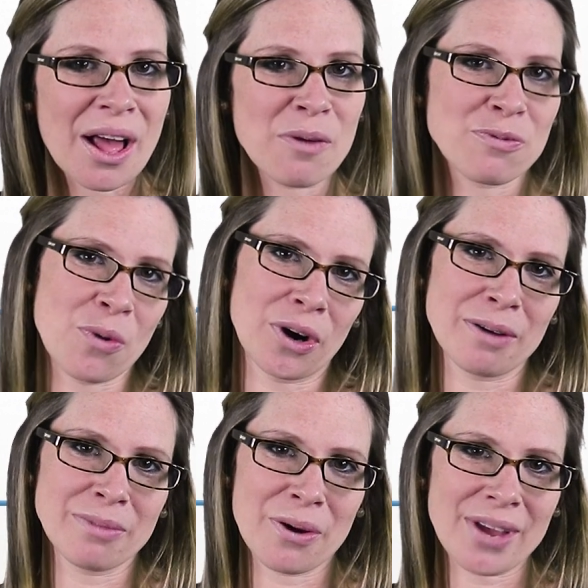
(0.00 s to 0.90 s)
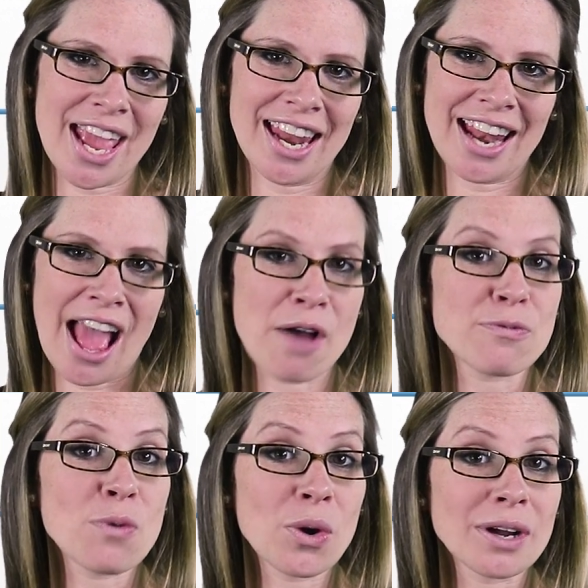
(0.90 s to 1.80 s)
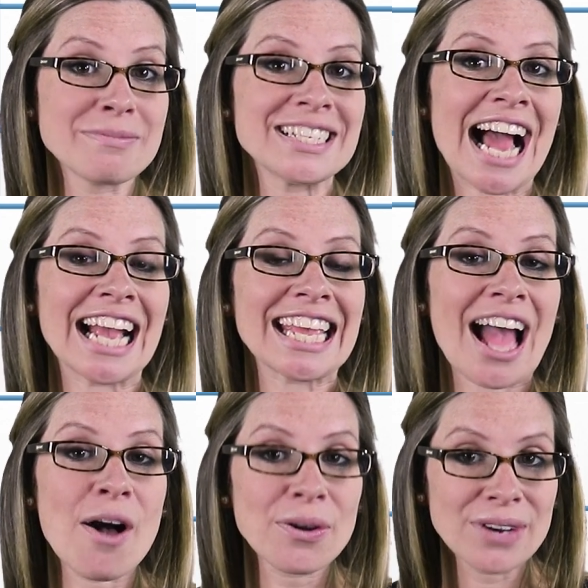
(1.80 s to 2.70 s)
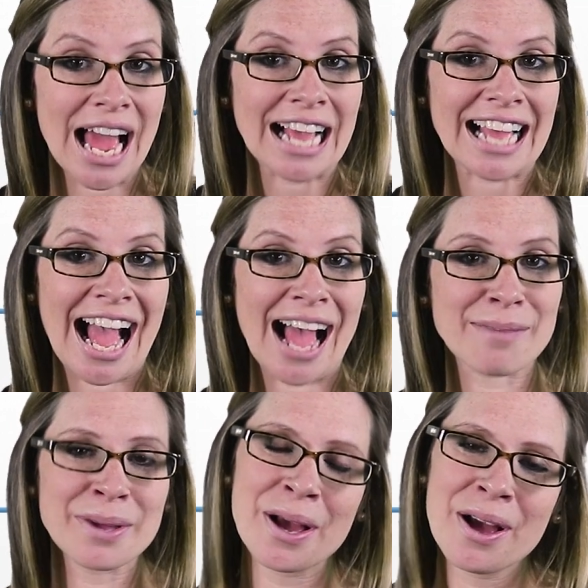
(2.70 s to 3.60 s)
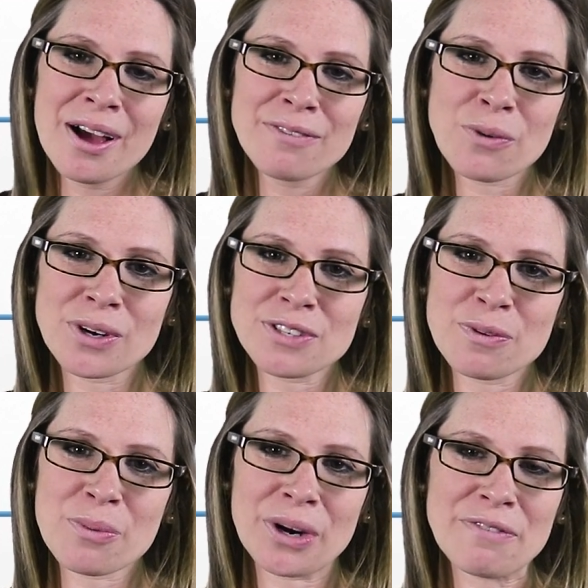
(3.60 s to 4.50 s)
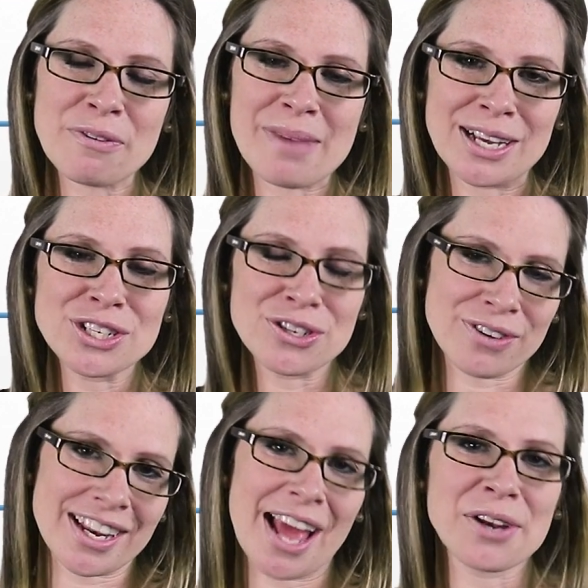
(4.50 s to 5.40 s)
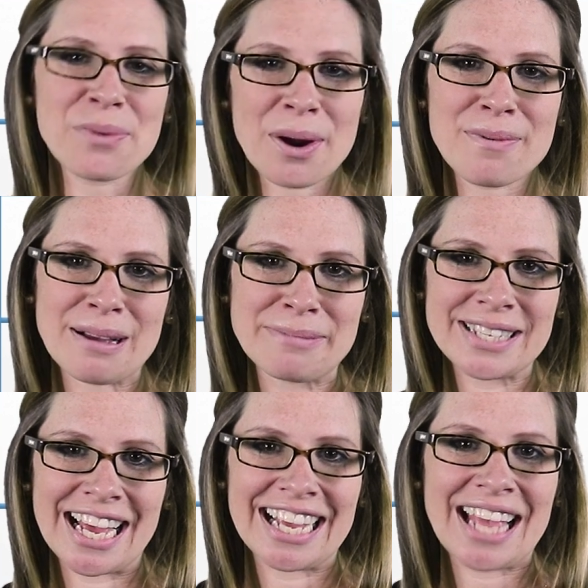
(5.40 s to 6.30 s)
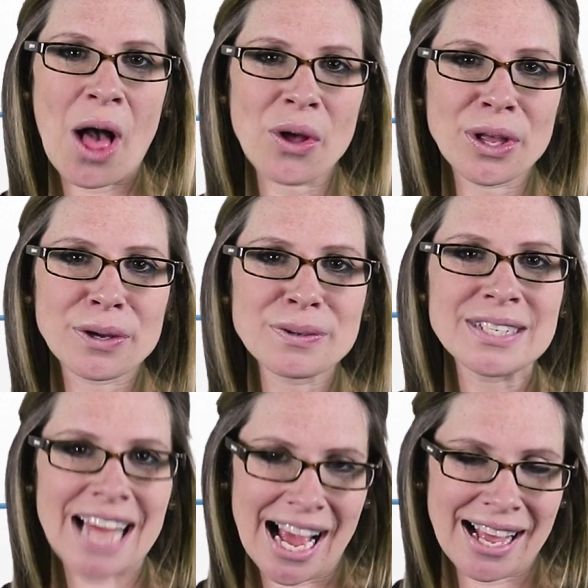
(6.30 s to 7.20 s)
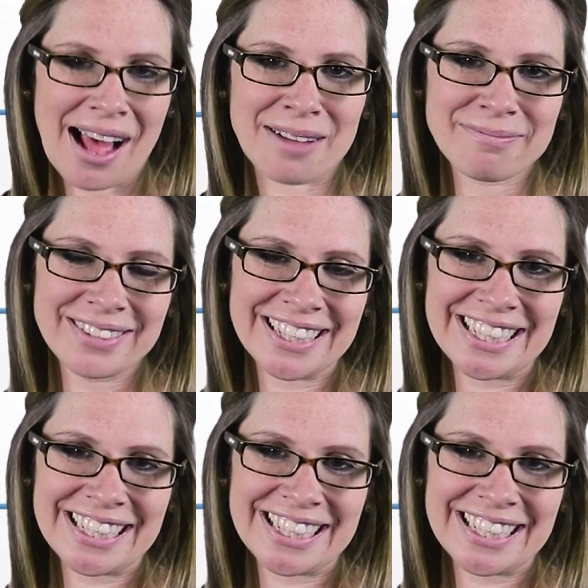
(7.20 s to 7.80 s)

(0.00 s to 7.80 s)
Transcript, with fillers: Help Forum located at forum.galco.com. Of course, for more information, you can head to our website, galco.com.